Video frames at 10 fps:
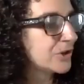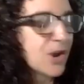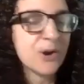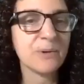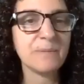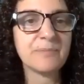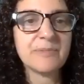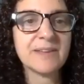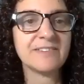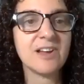No,
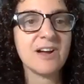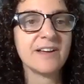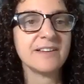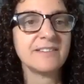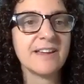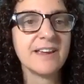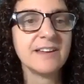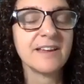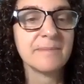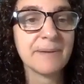it's not. It's
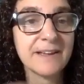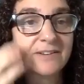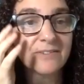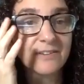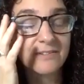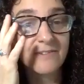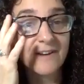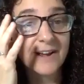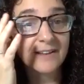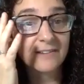88 pages
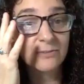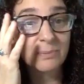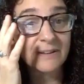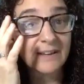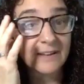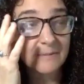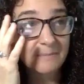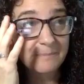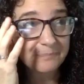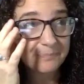I explain.
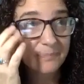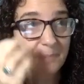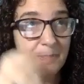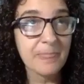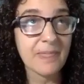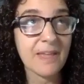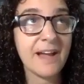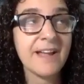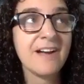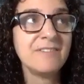
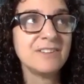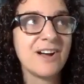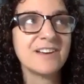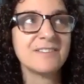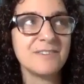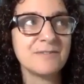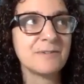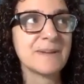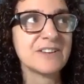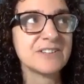I have a lot of
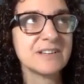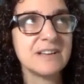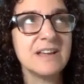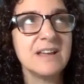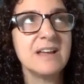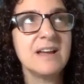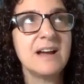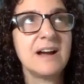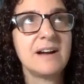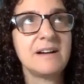information.
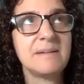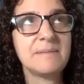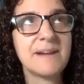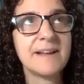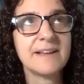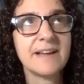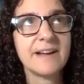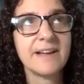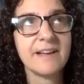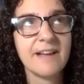
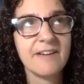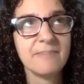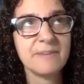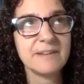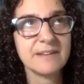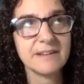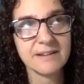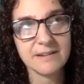I have been